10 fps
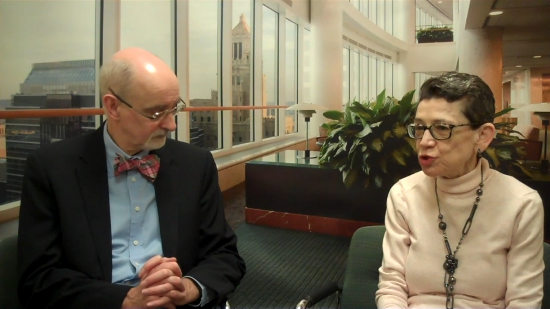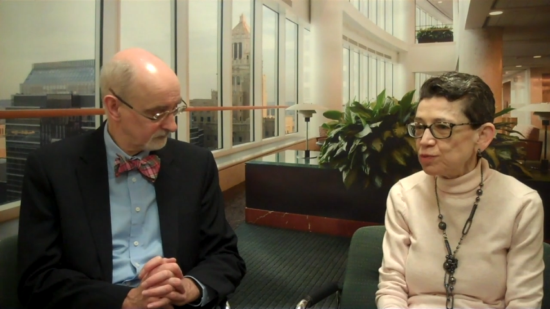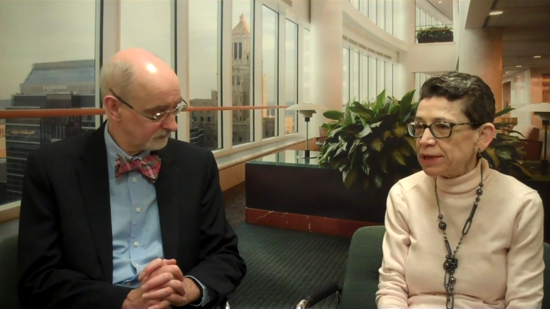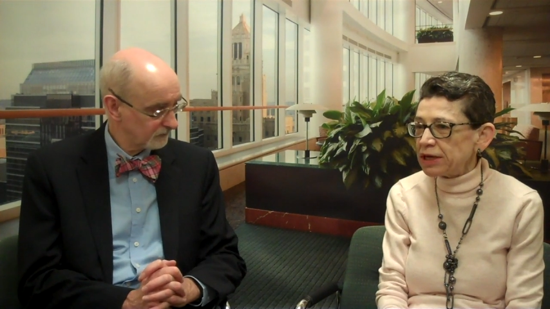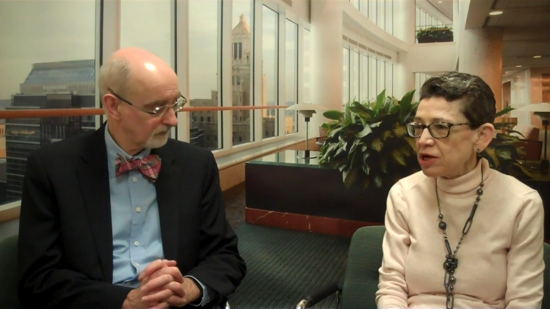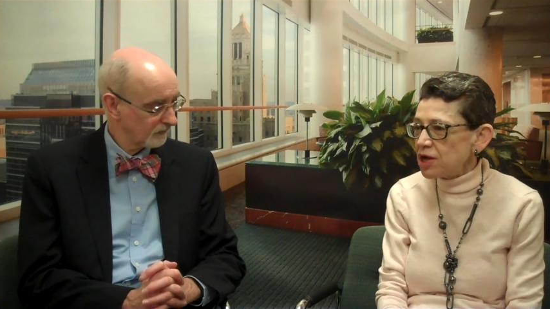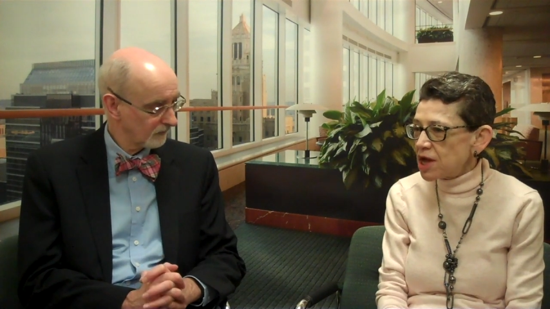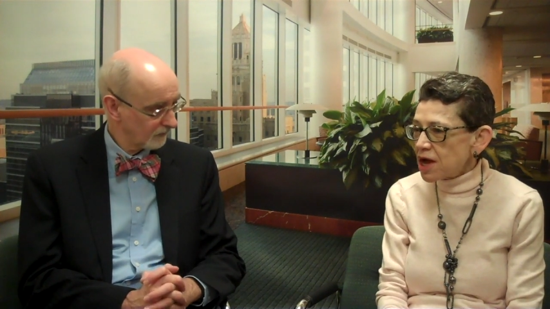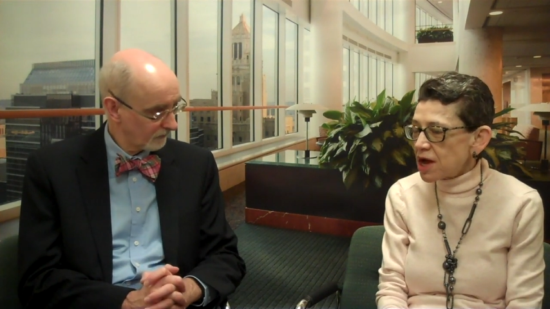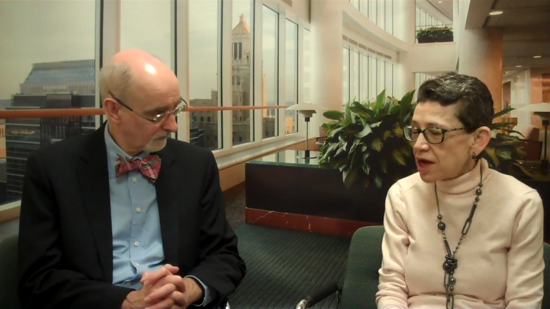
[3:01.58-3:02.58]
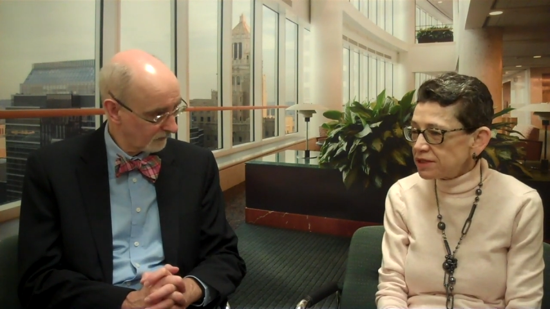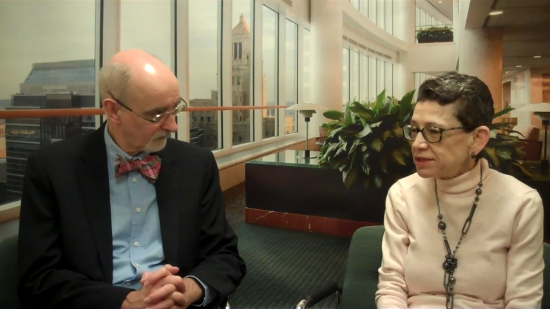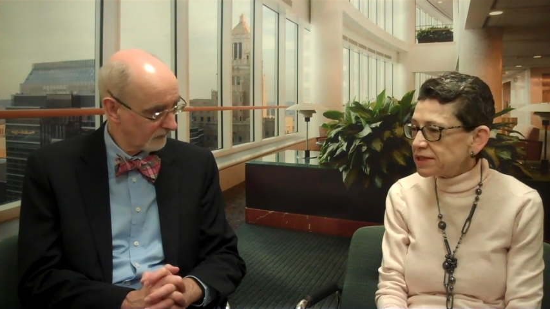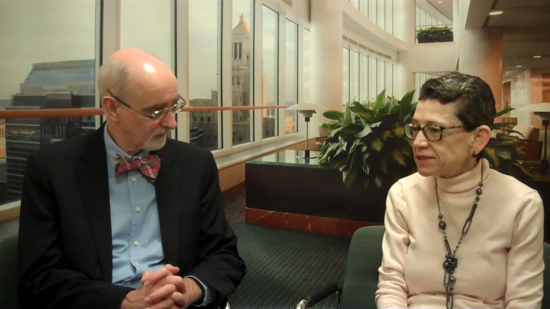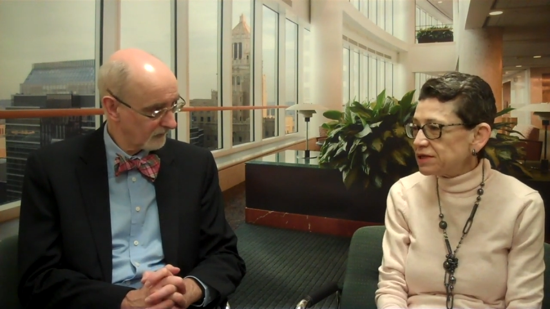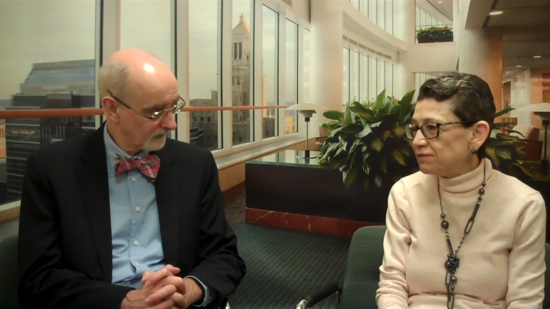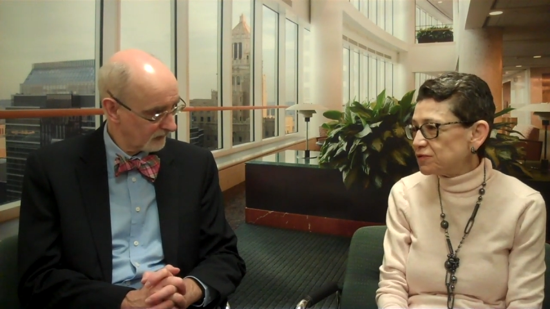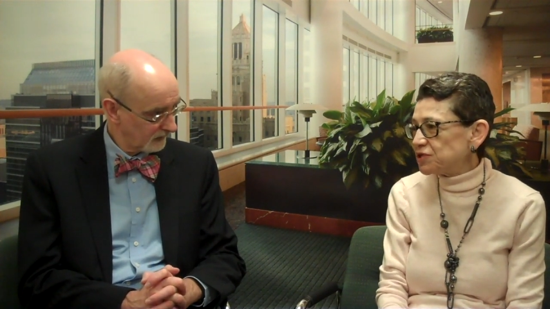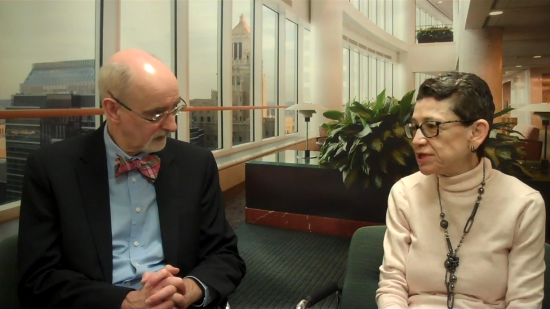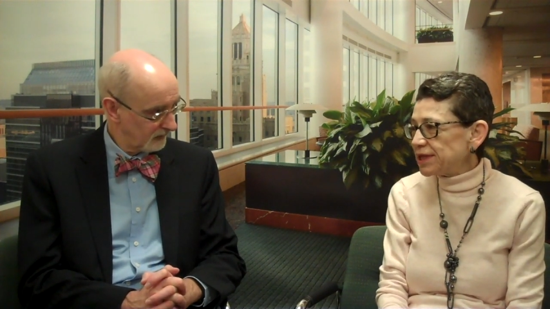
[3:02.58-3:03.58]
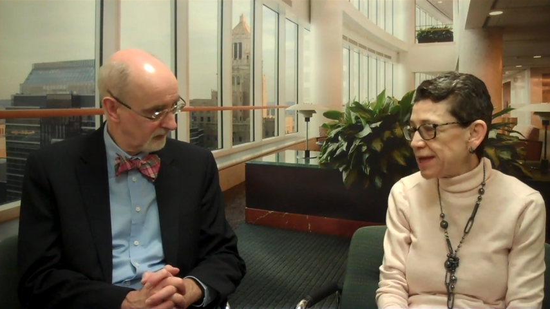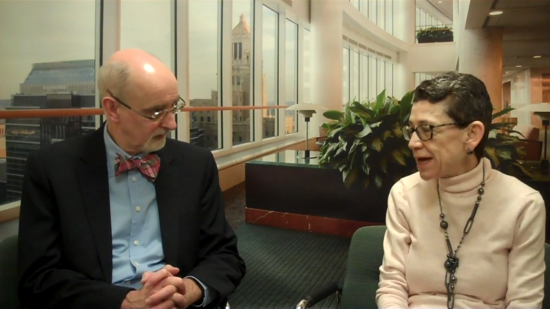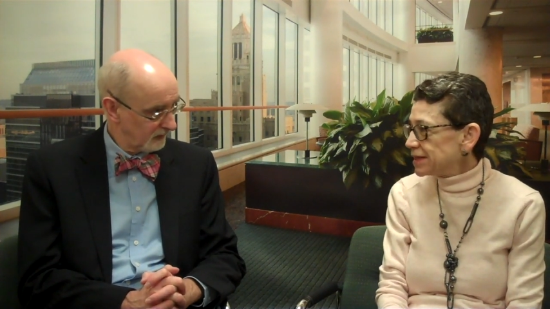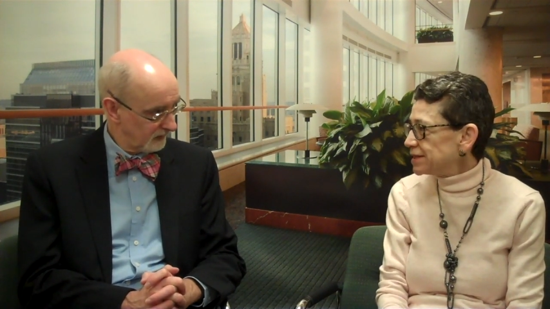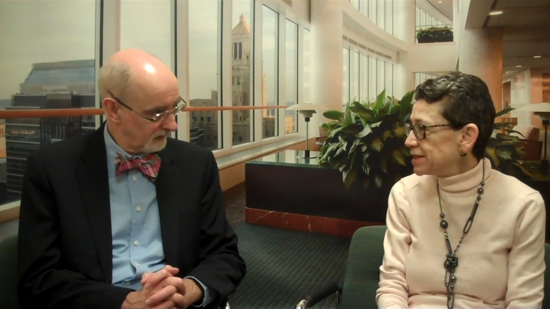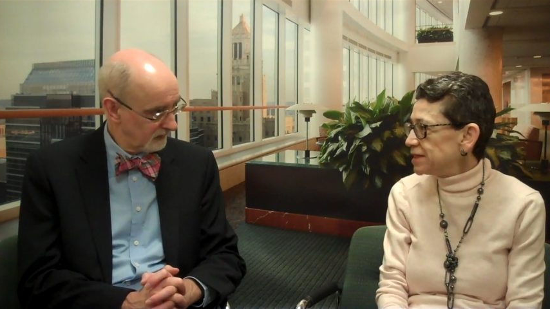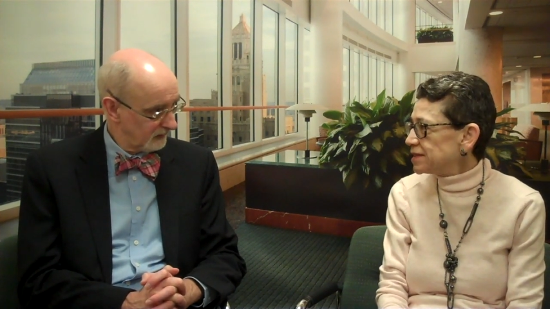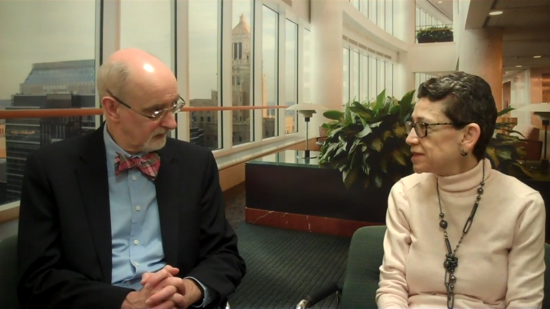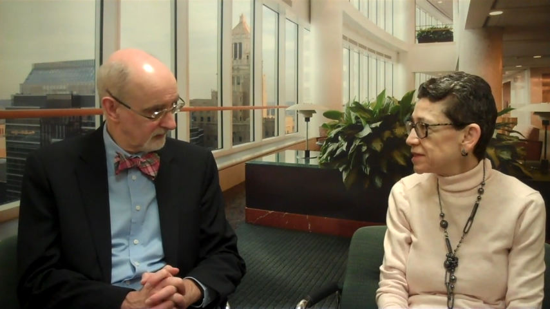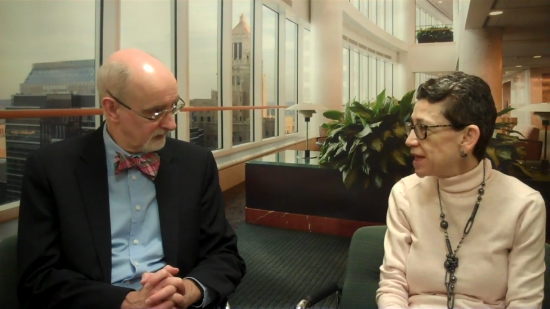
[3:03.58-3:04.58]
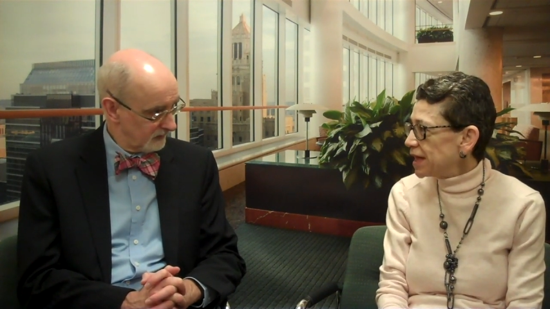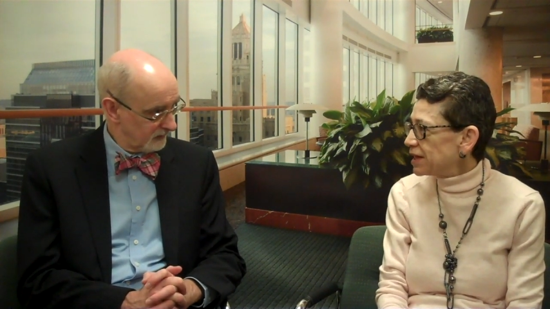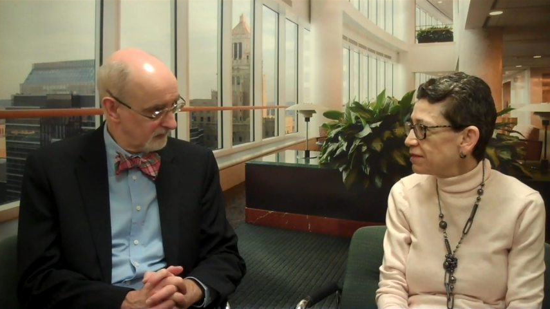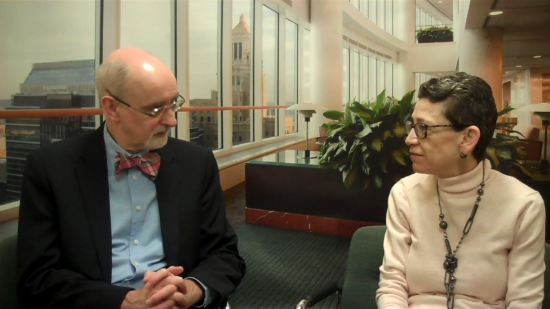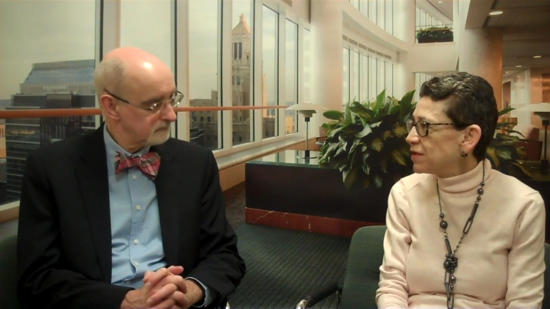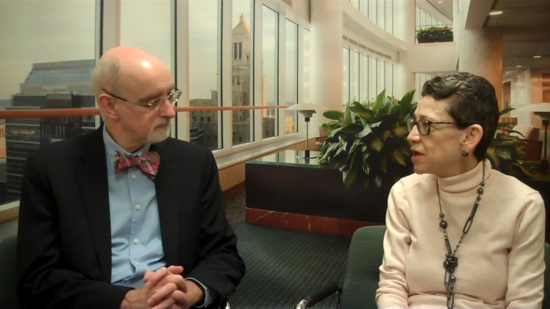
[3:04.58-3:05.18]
Speaker 1: do, mm-hmm. but uh, testing for celiac disease is negative.